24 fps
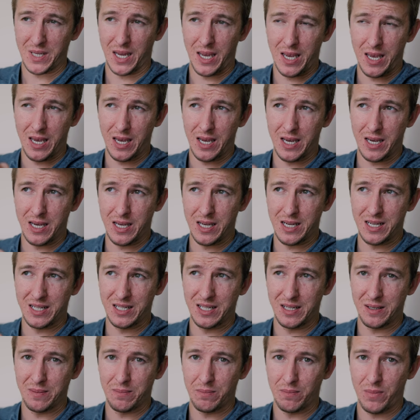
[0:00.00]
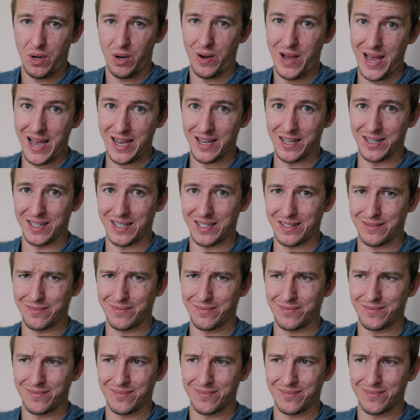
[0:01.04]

and mahogany.